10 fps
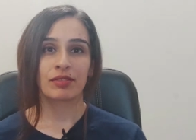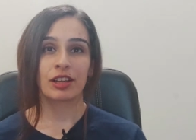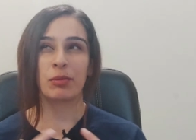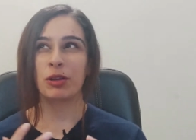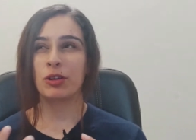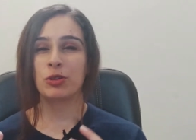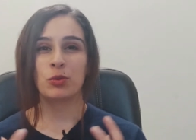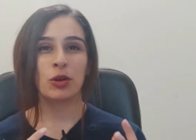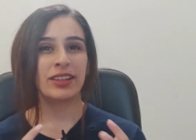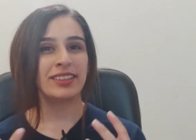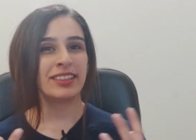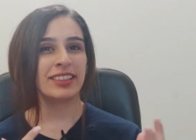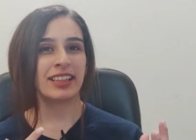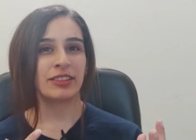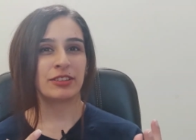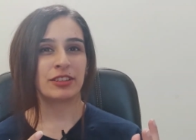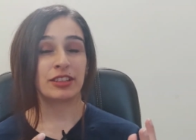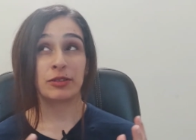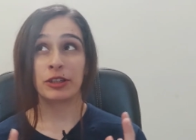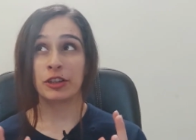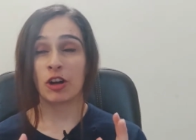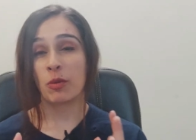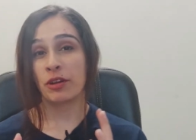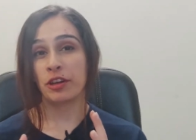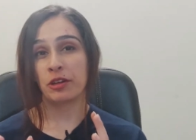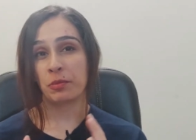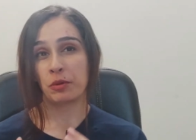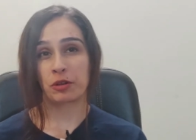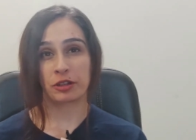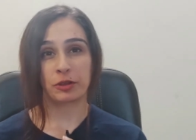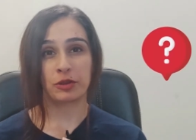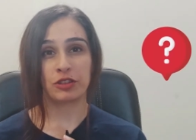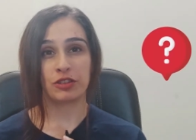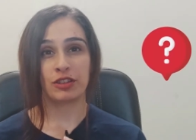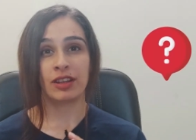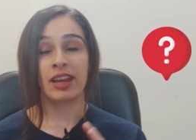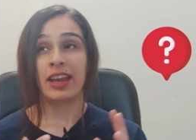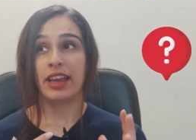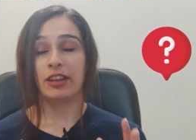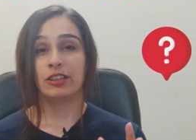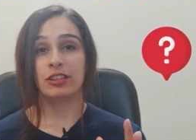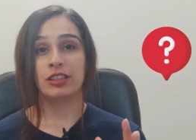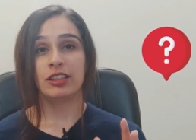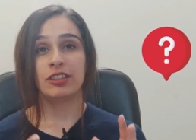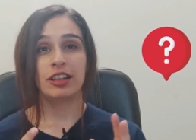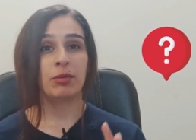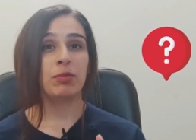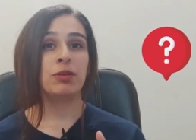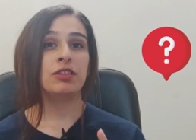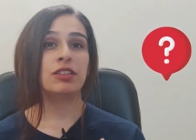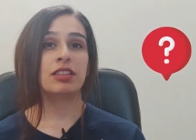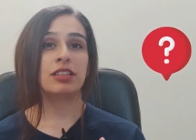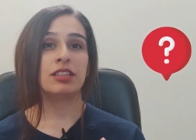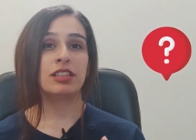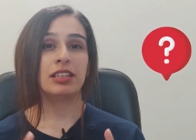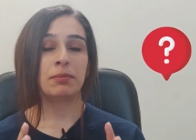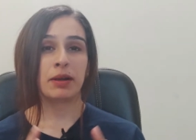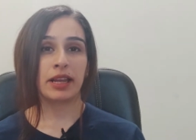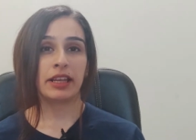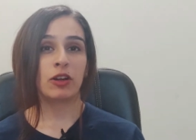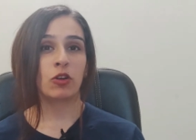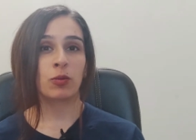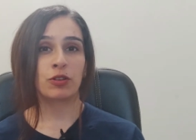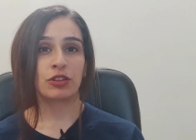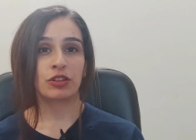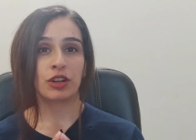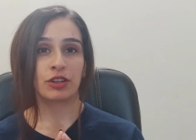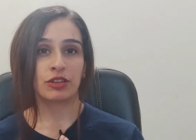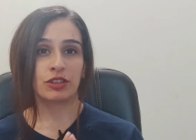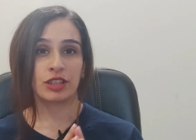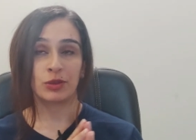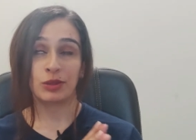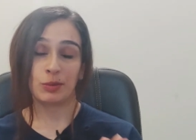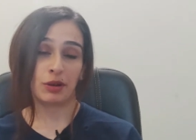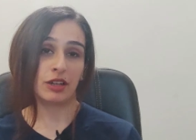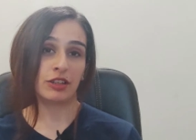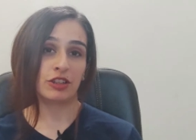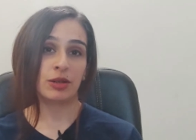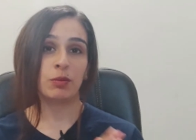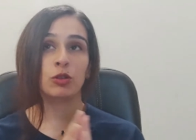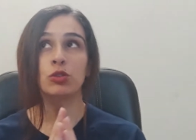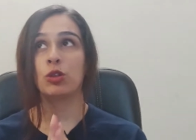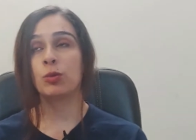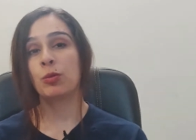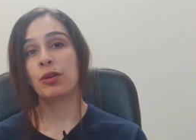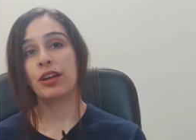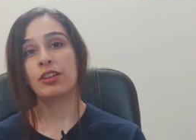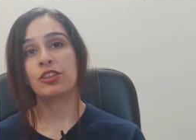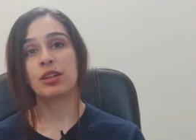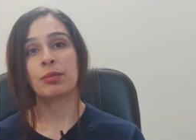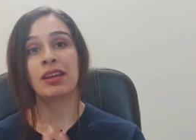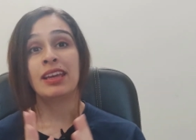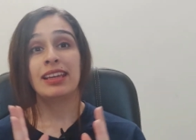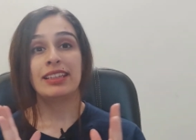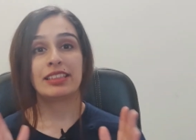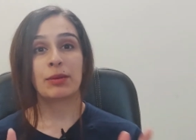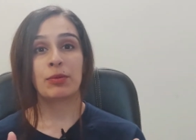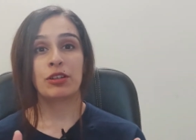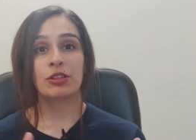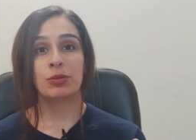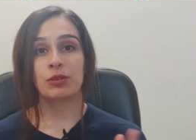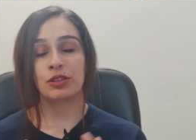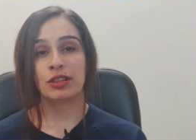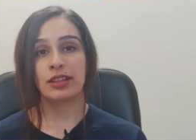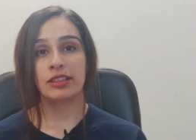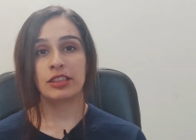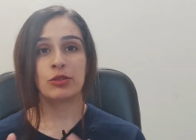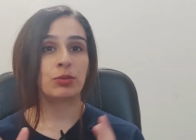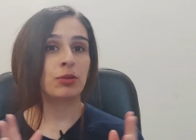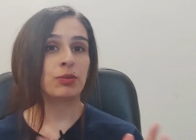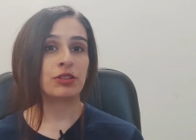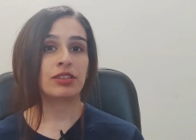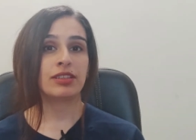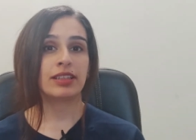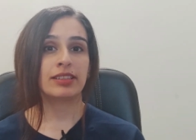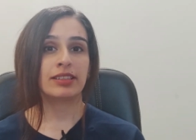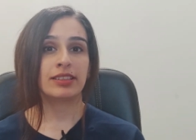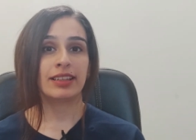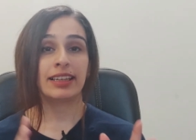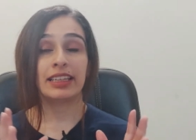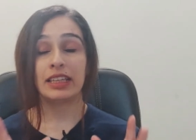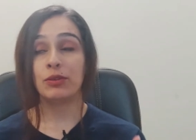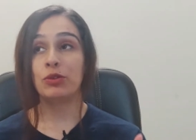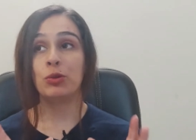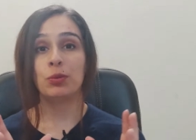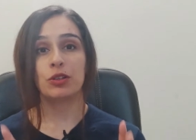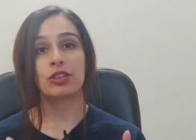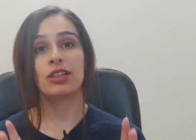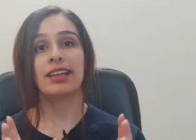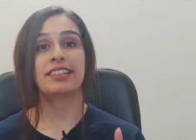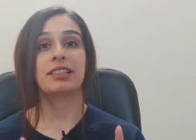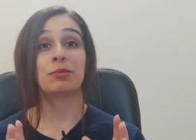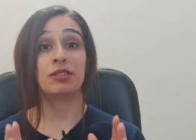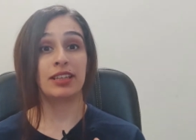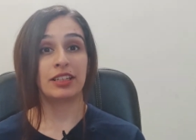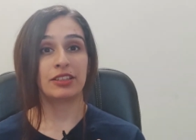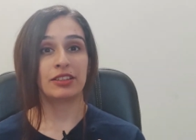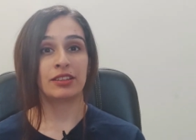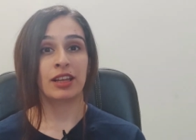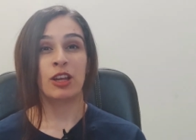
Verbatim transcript: Coming on to what is an LLC, it's a very common and an important question. An LLC is a hybrid business entity combining a corporation's characteristics with a partnership or sole proprietorship. It separates your personal assets from your business assets and gives you personal asset protection.